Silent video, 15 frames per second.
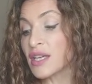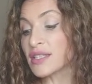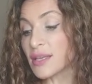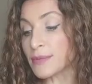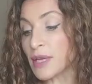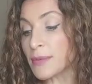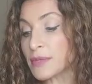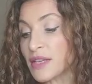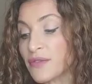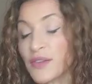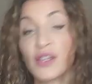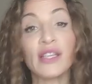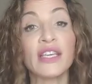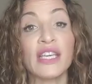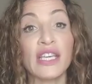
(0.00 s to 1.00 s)
Sometimes I
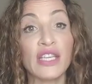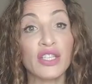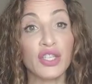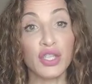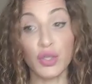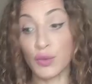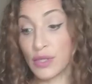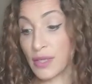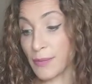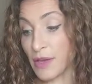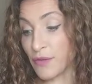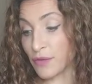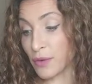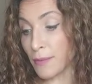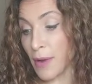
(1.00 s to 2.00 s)
feel like he's using
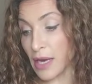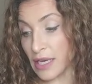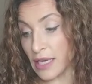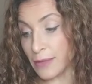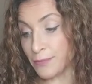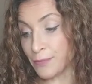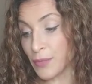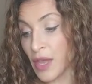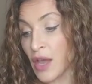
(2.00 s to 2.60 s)
me for money,